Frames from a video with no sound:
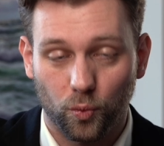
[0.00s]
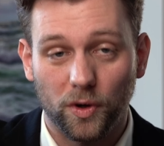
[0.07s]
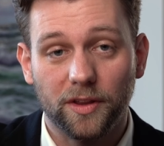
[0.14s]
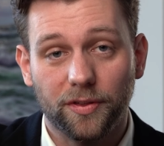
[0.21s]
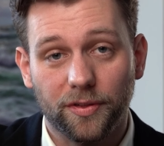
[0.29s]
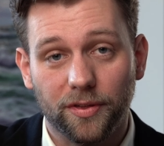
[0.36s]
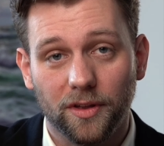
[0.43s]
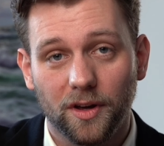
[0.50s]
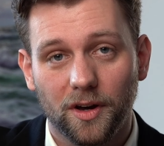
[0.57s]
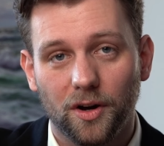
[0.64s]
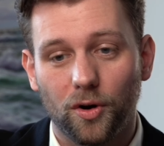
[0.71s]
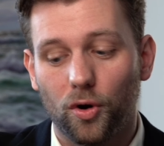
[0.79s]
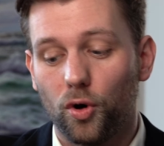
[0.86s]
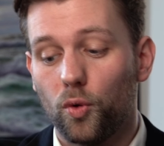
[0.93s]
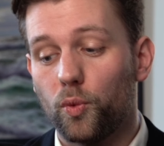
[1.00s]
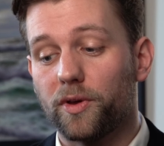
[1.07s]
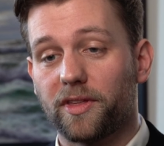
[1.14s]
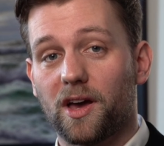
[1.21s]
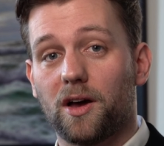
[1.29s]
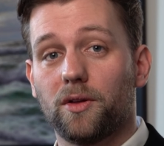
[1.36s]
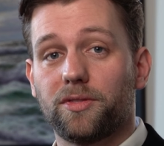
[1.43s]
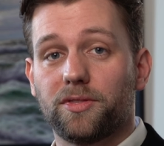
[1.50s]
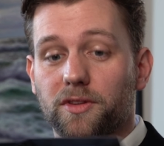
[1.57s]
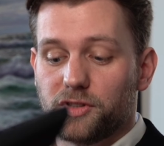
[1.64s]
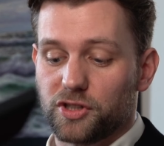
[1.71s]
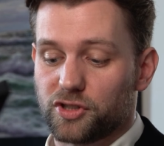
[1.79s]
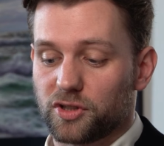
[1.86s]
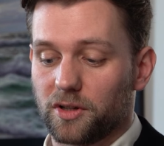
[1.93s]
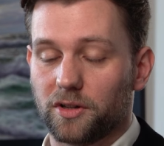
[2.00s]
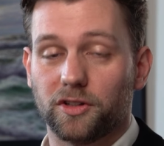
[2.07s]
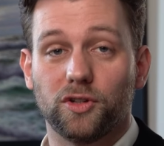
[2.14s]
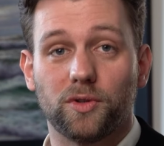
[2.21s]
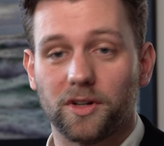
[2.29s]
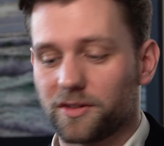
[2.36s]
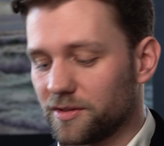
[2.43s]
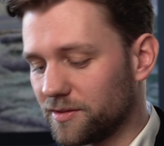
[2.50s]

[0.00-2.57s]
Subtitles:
with or without the digital unit,